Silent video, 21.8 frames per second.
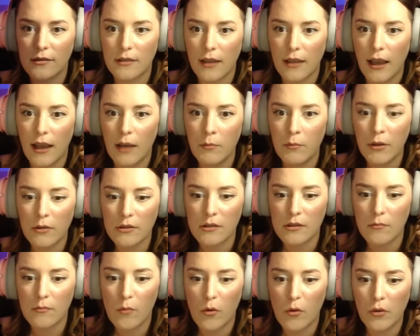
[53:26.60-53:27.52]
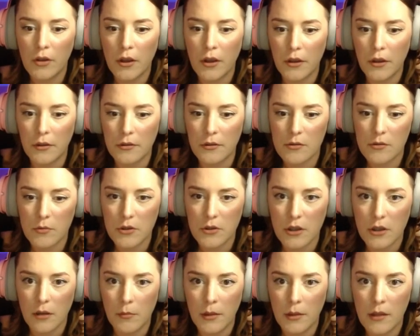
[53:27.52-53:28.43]
and we got some more notes, which
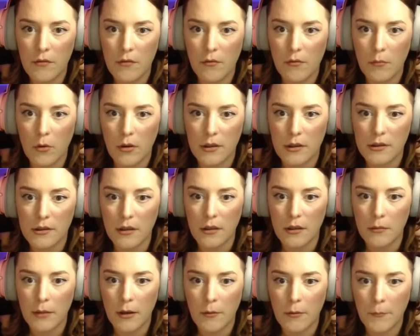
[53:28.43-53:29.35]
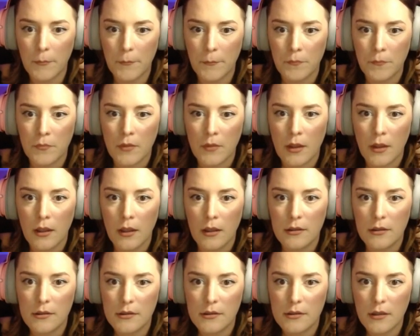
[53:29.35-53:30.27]
I'm even more excited about.
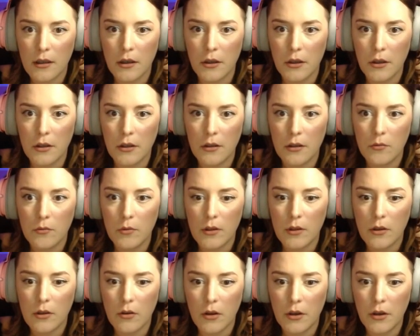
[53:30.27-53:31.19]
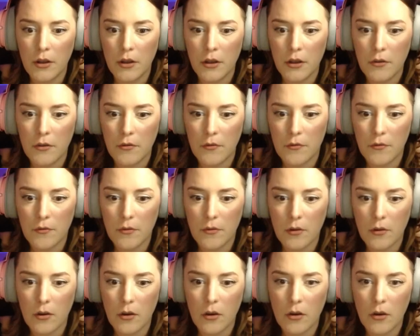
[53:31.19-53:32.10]
So we got a note
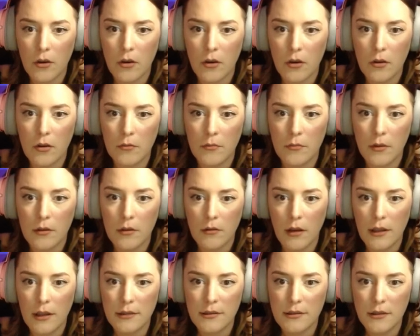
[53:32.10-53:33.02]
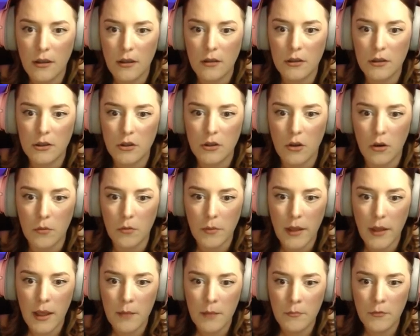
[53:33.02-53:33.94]
from, right, let's start at the top.
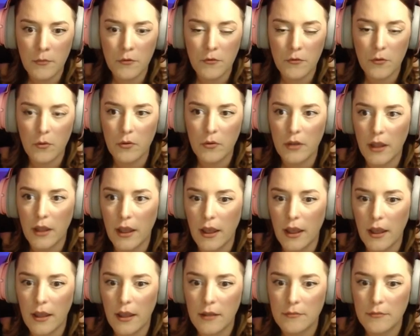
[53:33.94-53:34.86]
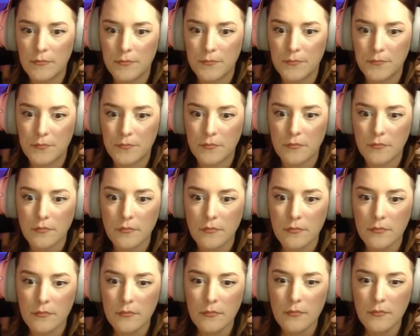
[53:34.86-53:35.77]
M. Fournier.
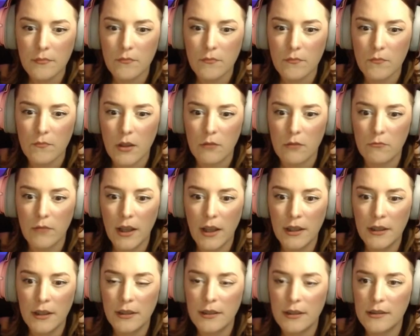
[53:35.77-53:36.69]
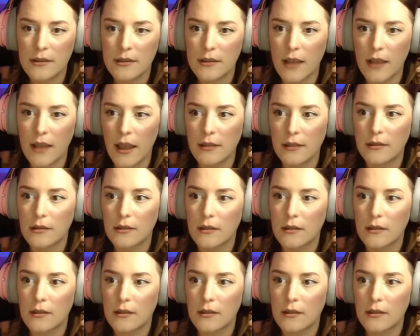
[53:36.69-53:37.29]
Renard is dead.